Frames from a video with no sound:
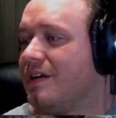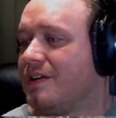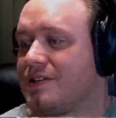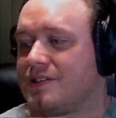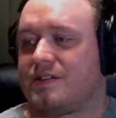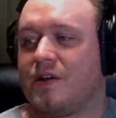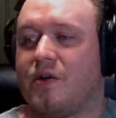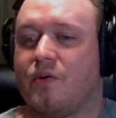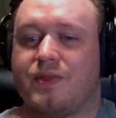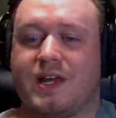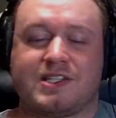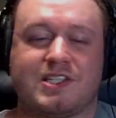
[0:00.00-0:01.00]
So
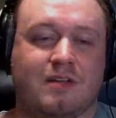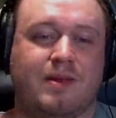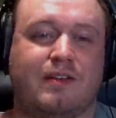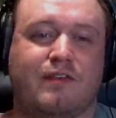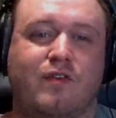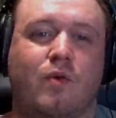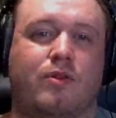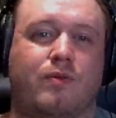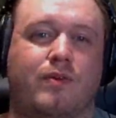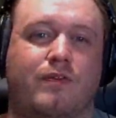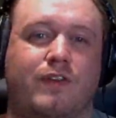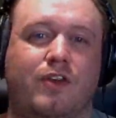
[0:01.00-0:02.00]
that's going to be it for the
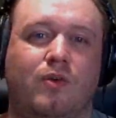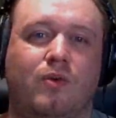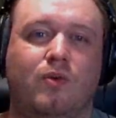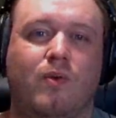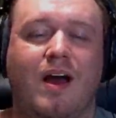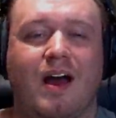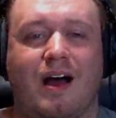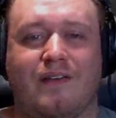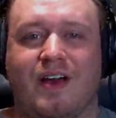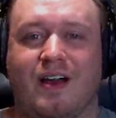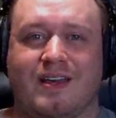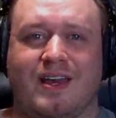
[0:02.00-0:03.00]
review. I've
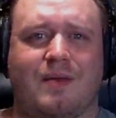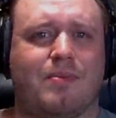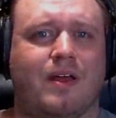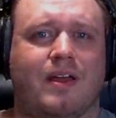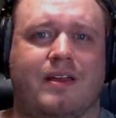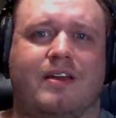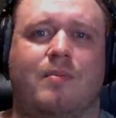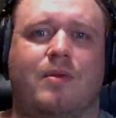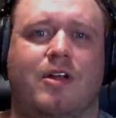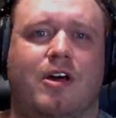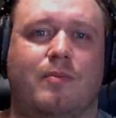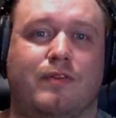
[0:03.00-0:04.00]
got gameplay coming
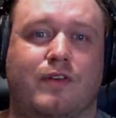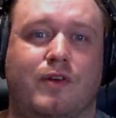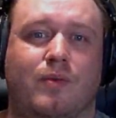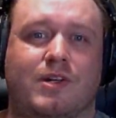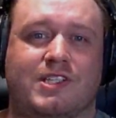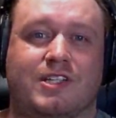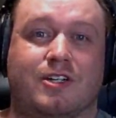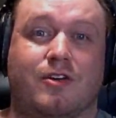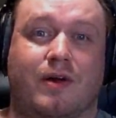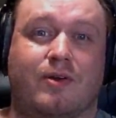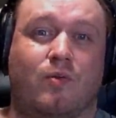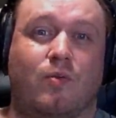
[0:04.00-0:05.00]
up. If you want to stick
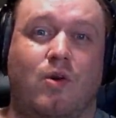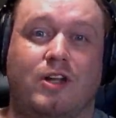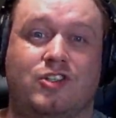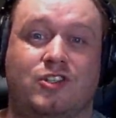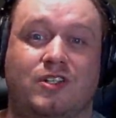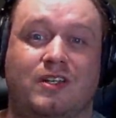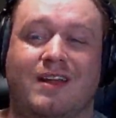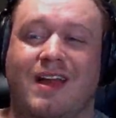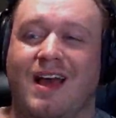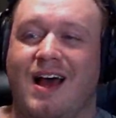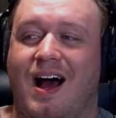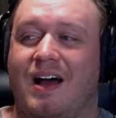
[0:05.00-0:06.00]
around to watch it,
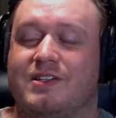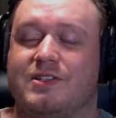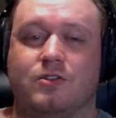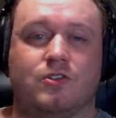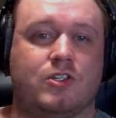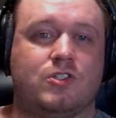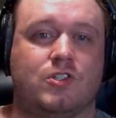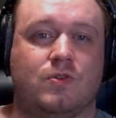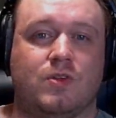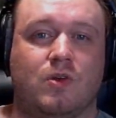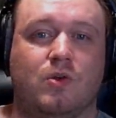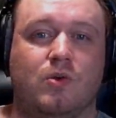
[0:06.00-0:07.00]
I suggest you
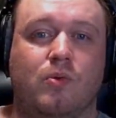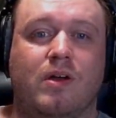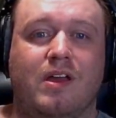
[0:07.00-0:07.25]
do.